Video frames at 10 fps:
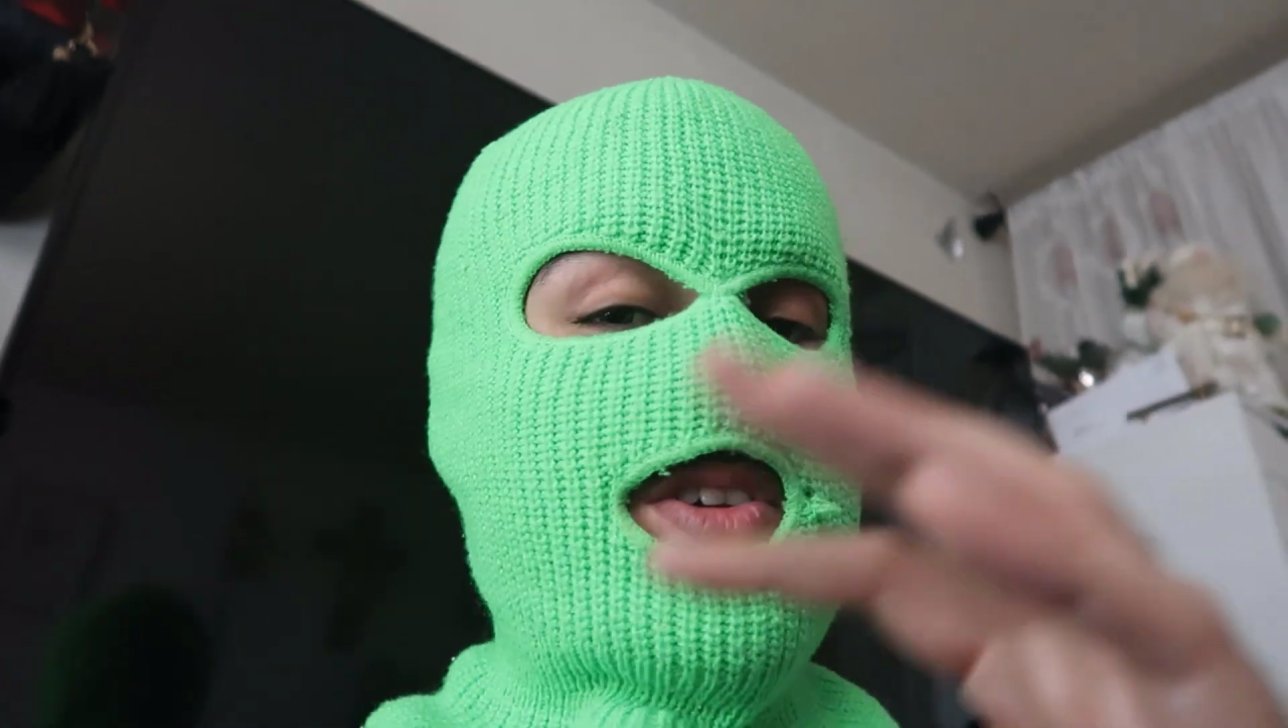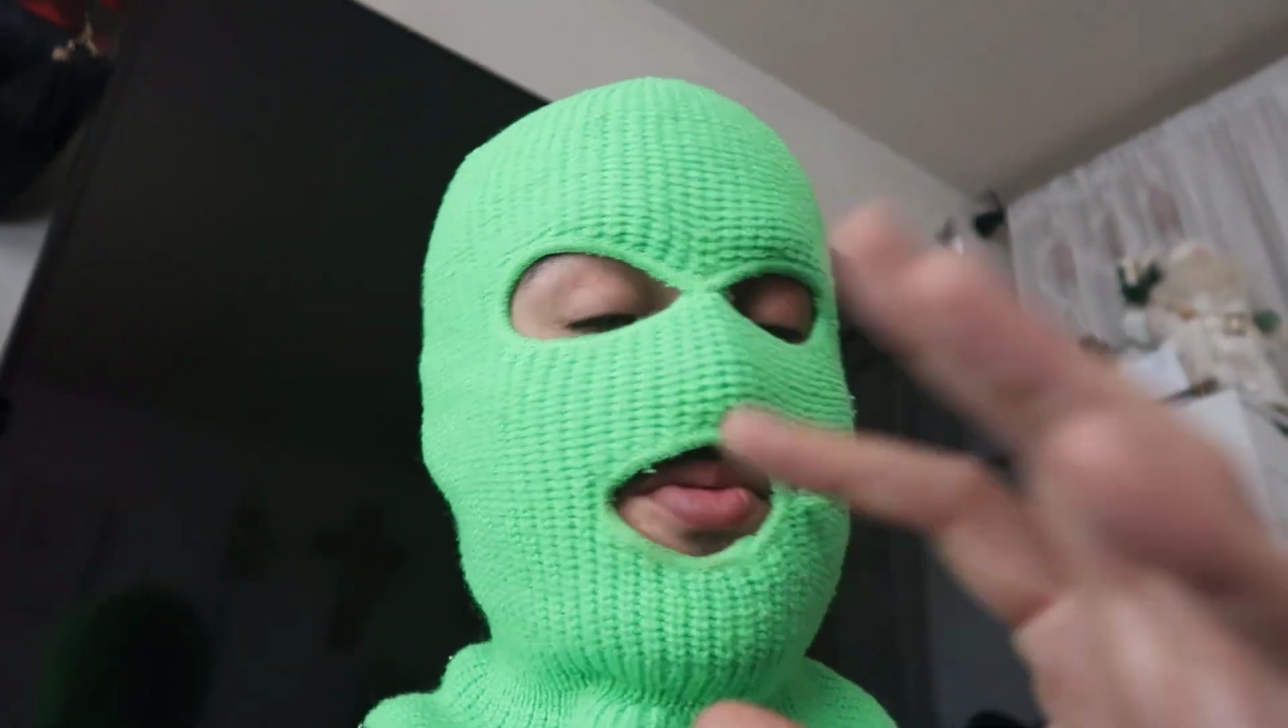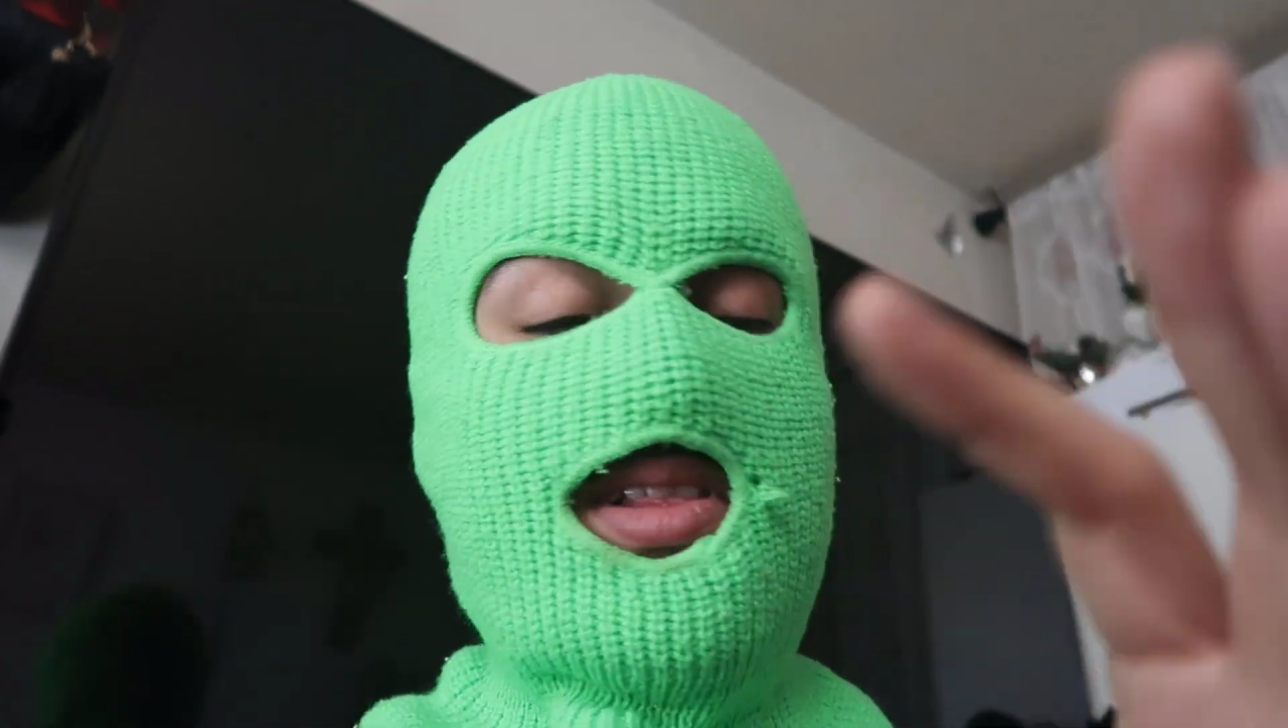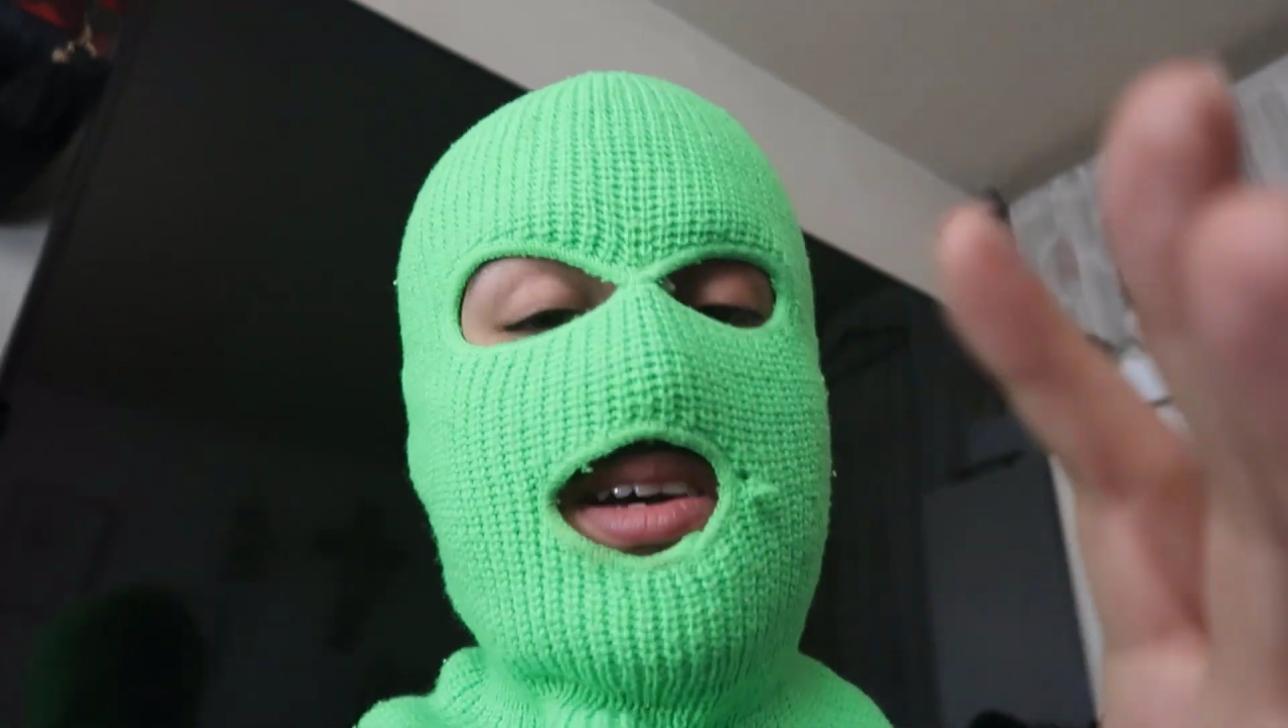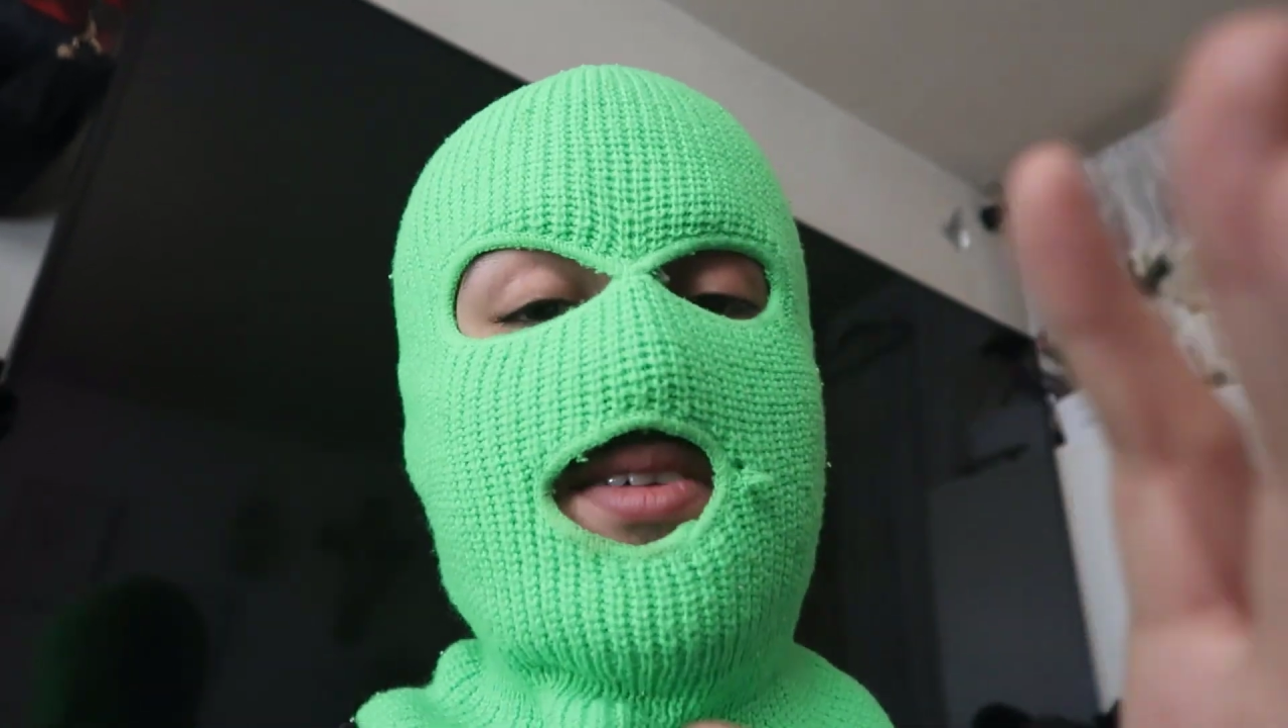so they're really